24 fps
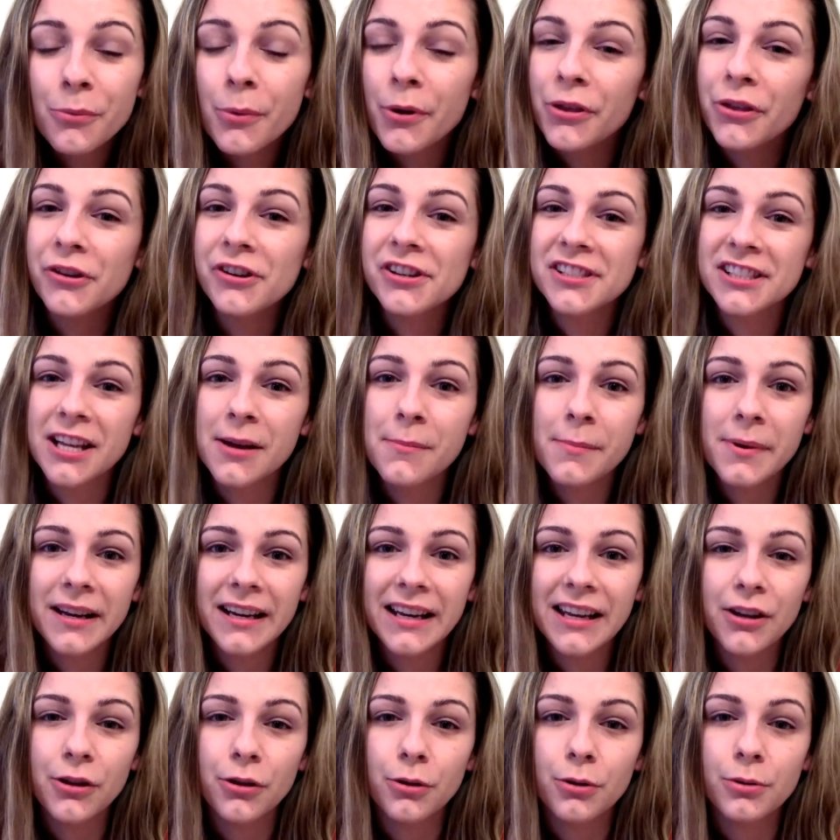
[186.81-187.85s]
where there's
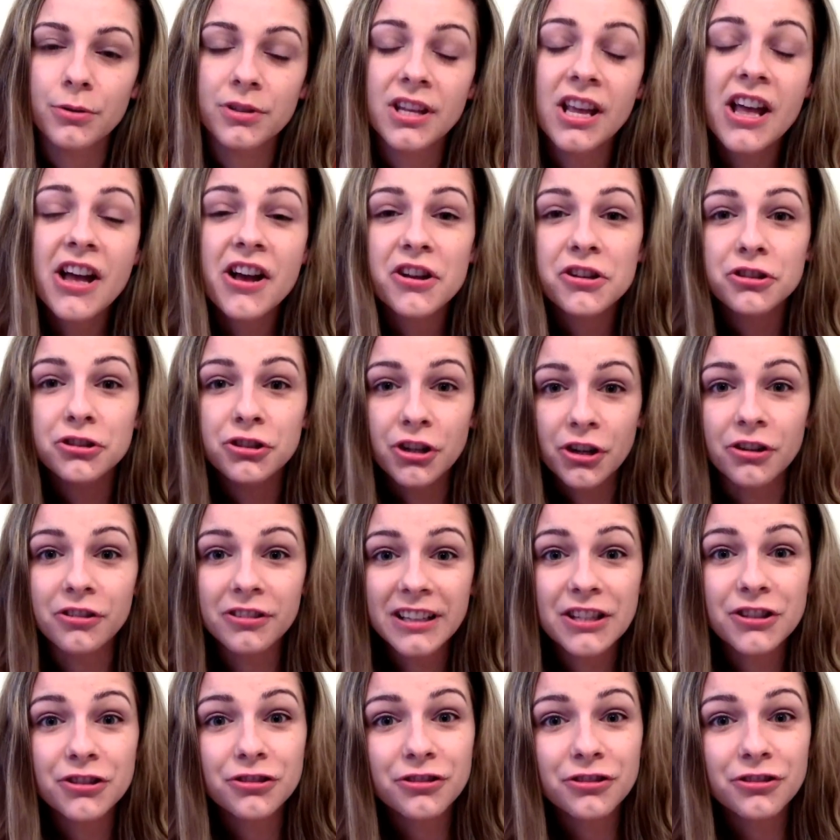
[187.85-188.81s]
somebody who's generally